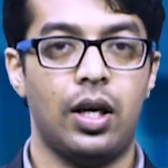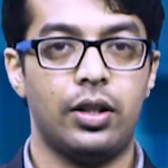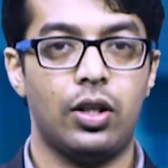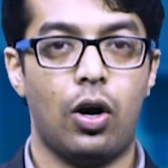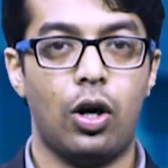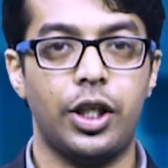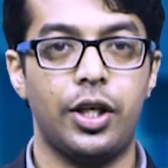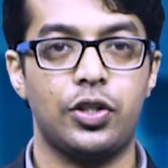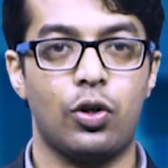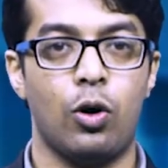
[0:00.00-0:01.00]
the
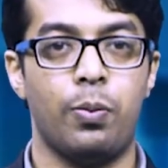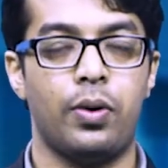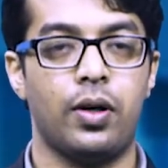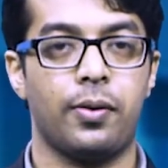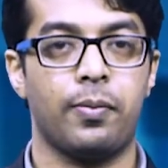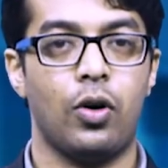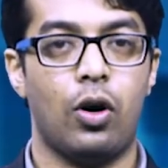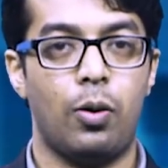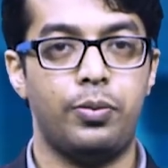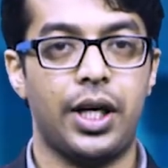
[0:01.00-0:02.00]
audit scope,
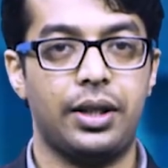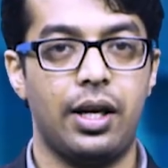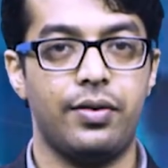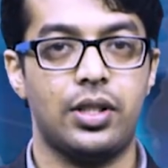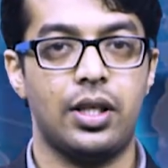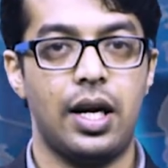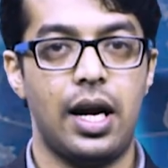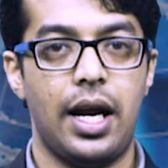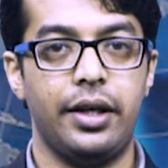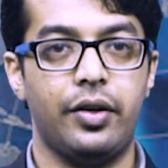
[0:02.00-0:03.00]
objectives,
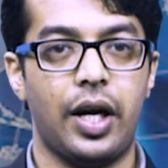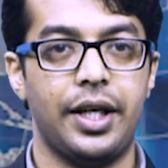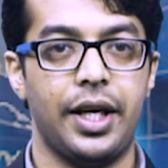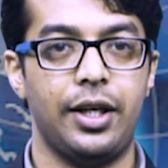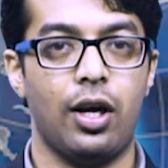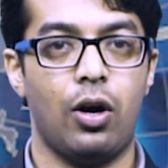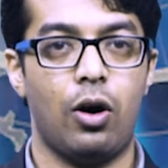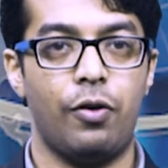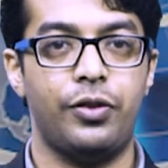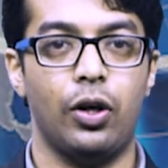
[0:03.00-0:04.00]
and criteria
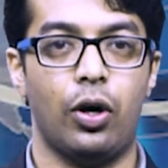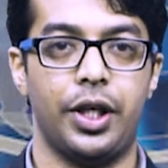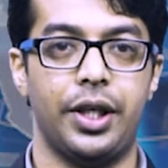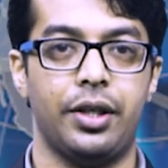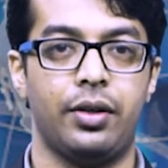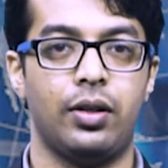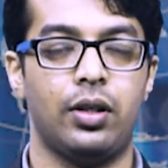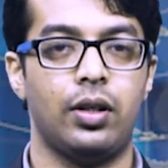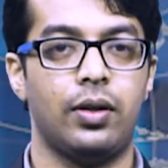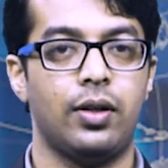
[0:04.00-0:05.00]
of the audit.
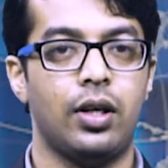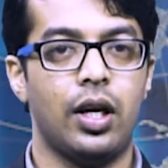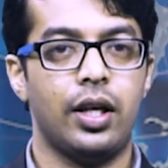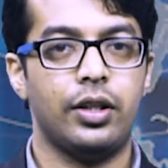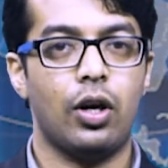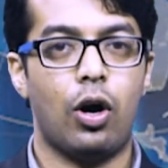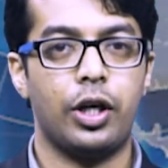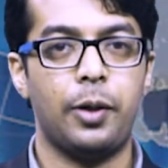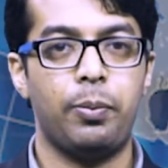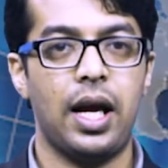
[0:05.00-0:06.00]
The
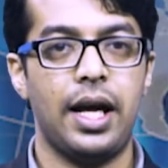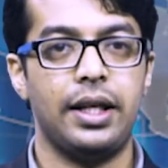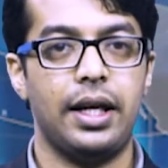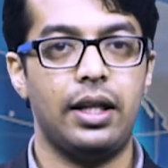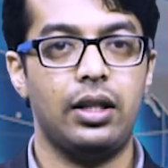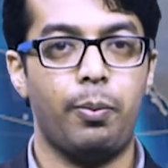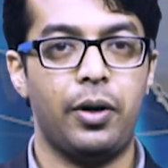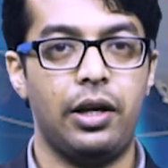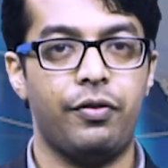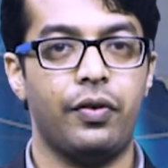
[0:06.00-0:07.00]
audit plan in the
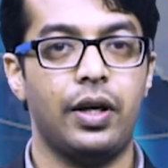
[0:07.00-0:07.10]
brief,